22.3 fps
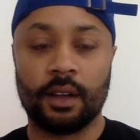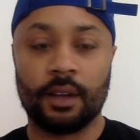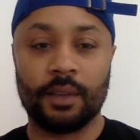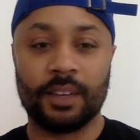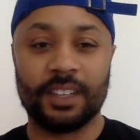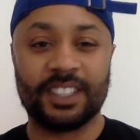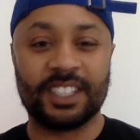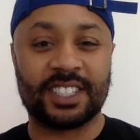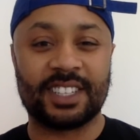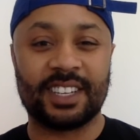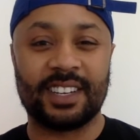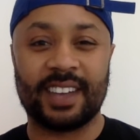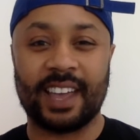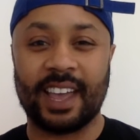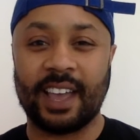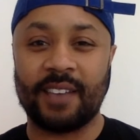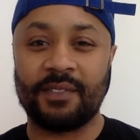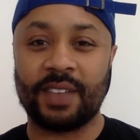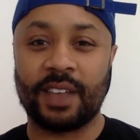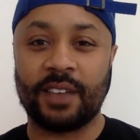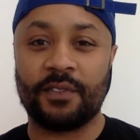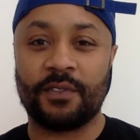It just didn't
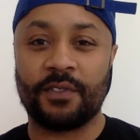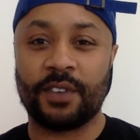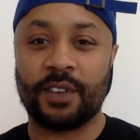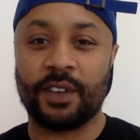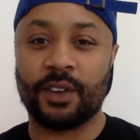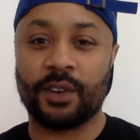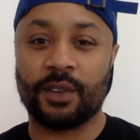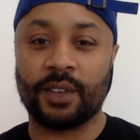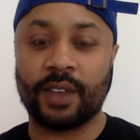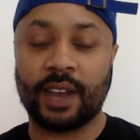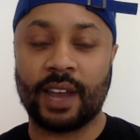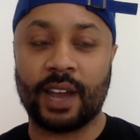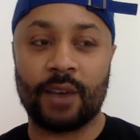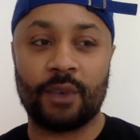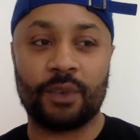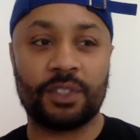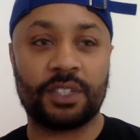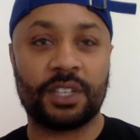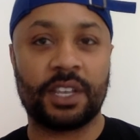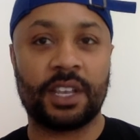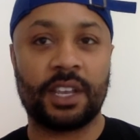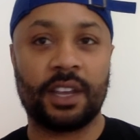have that feel that I
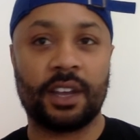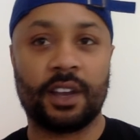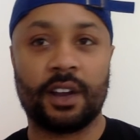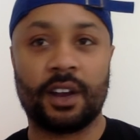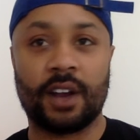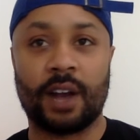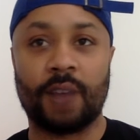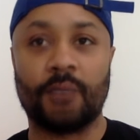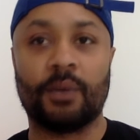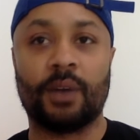was here.